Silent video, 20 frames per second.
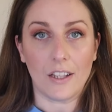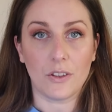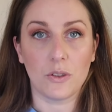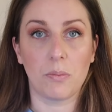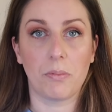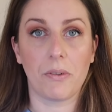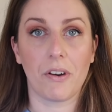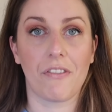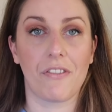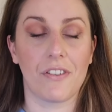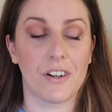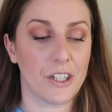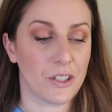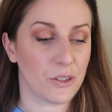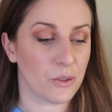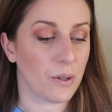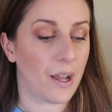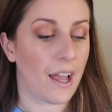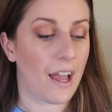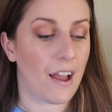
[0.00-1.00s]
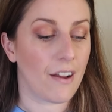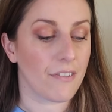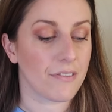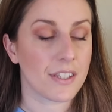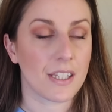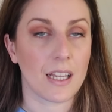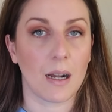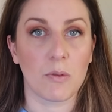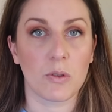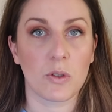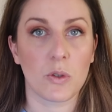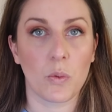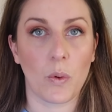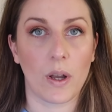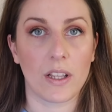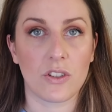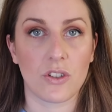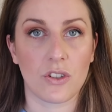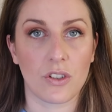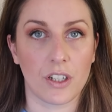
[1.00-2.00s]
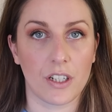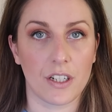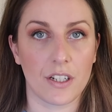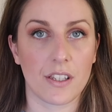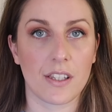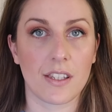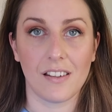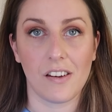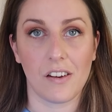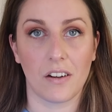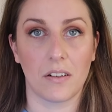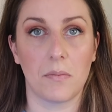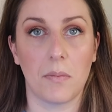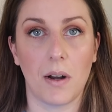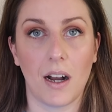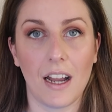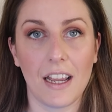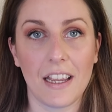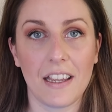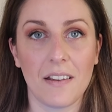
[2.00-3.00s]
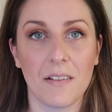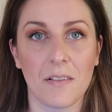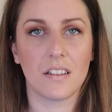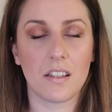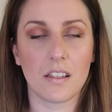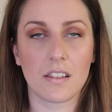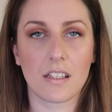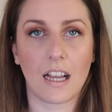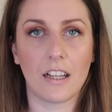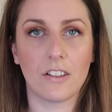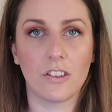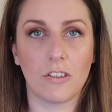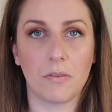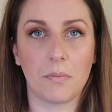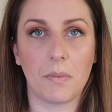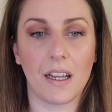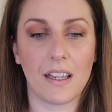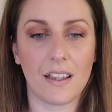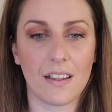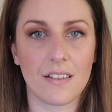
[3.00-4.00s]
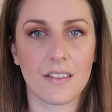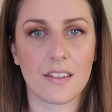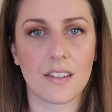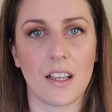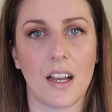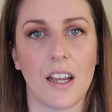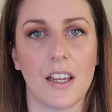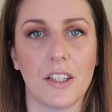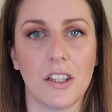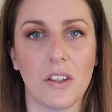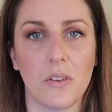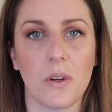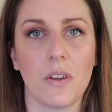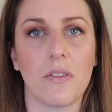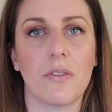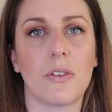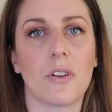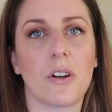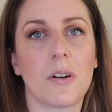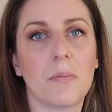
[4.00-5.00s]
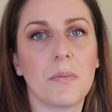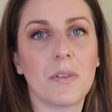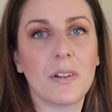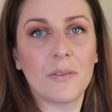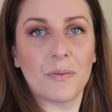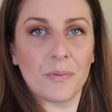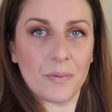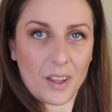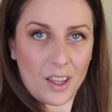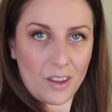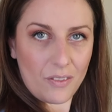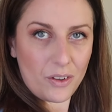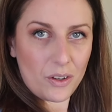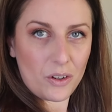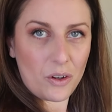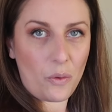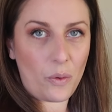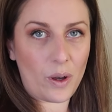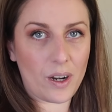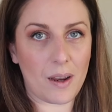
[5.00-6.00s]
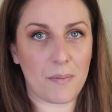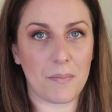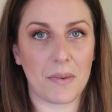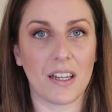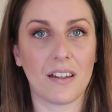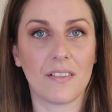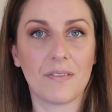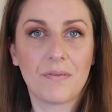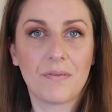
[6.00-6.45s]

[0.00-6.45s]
I do prefer to have some sweatshirts nearby. This is kind of my inside uniform, if you know what I mean.